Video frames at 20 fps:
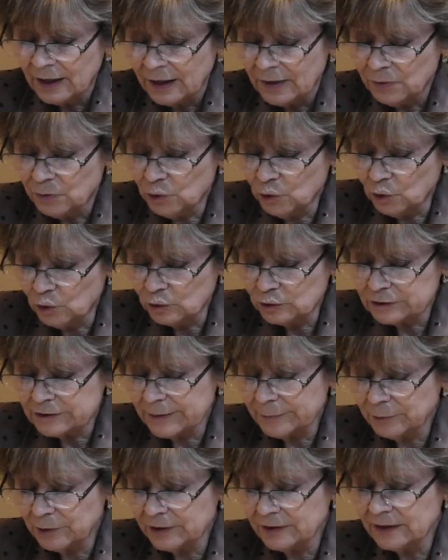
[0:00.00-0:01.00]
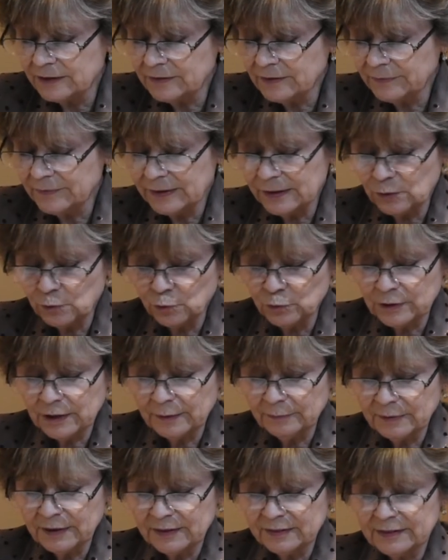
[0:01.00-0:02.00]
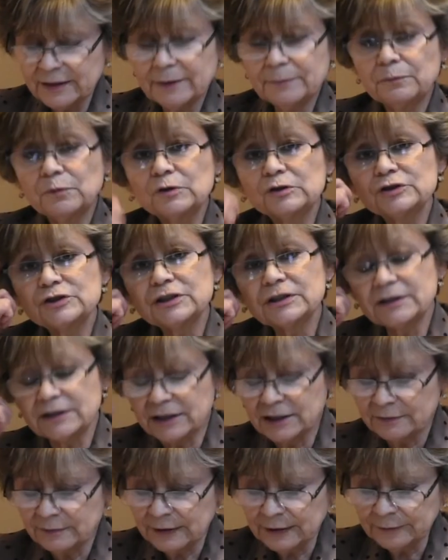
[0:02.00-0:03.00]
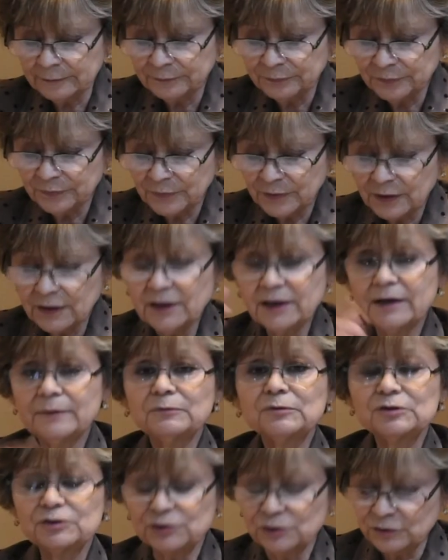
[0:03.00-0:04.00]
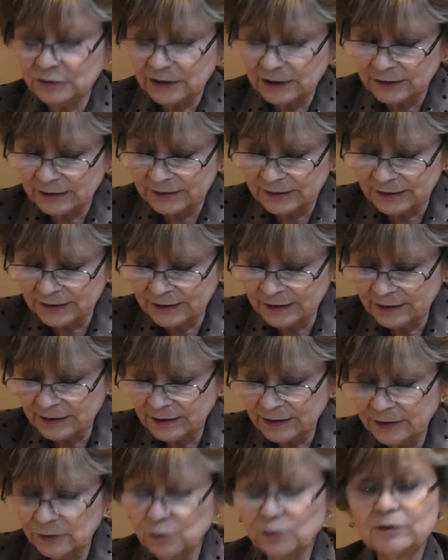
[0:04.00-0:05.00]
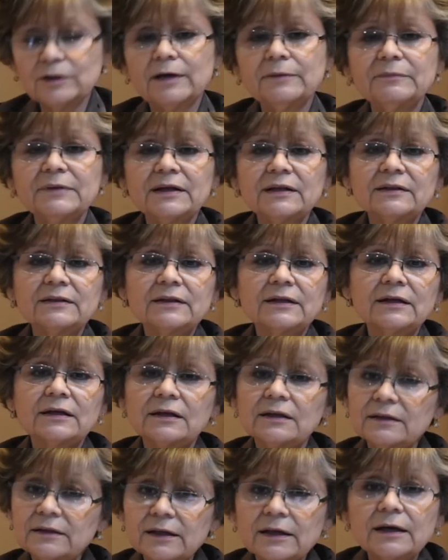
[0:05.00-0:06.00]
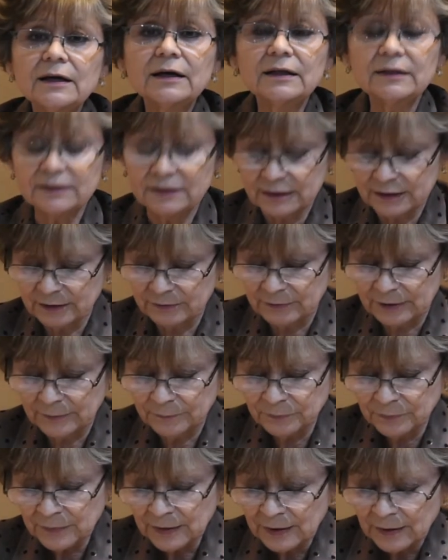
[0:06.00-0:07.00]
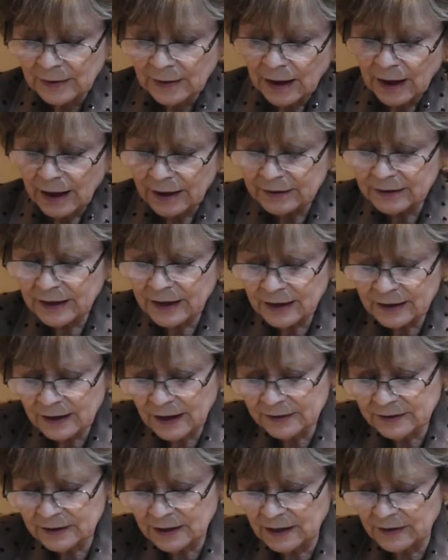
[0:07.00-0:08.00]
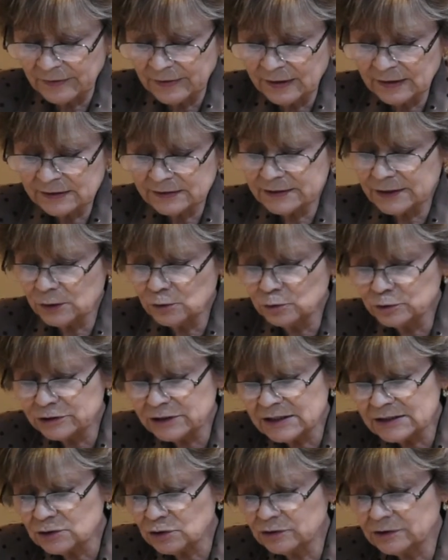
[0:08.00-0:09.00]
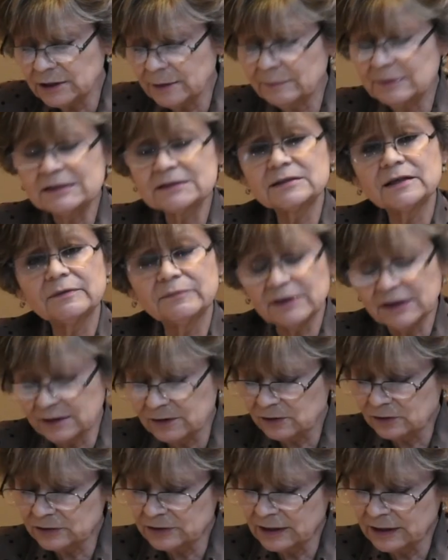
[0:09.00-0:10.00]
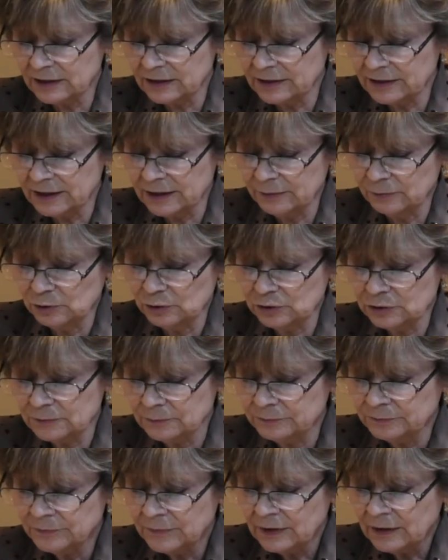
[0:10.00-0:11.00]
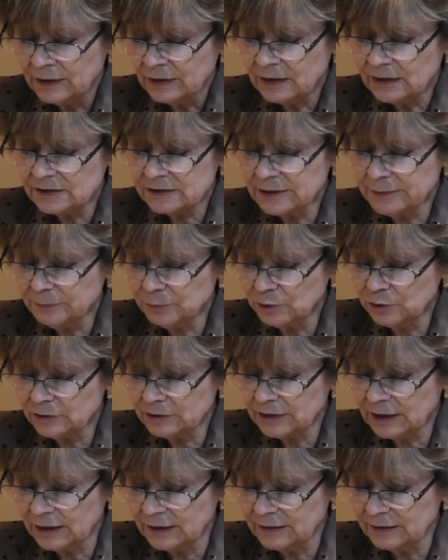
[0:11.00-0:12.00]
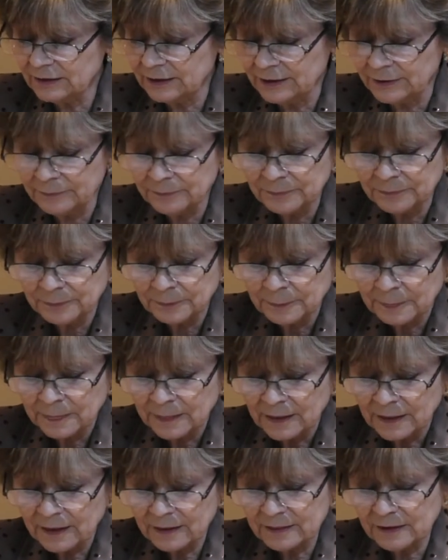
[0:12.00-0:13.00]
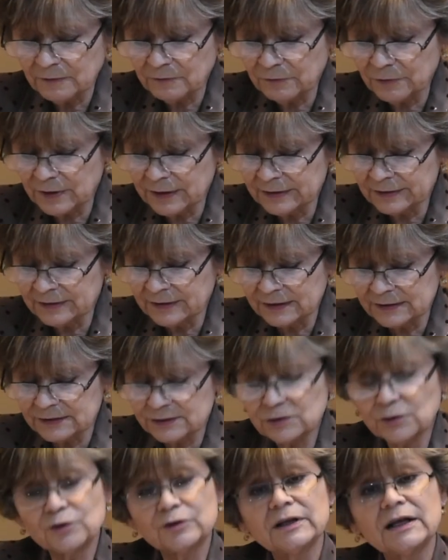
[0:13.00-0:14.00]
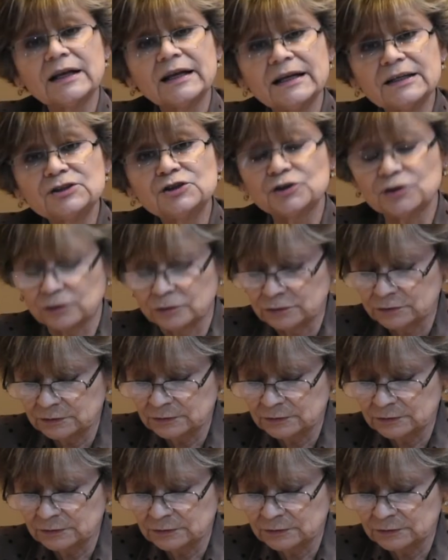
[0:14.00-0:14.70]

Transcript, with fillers: you cannot have a positive and exciting mind in a negative mind. She adds, if you battle against negative thoughts, it is important that you will confront with the fact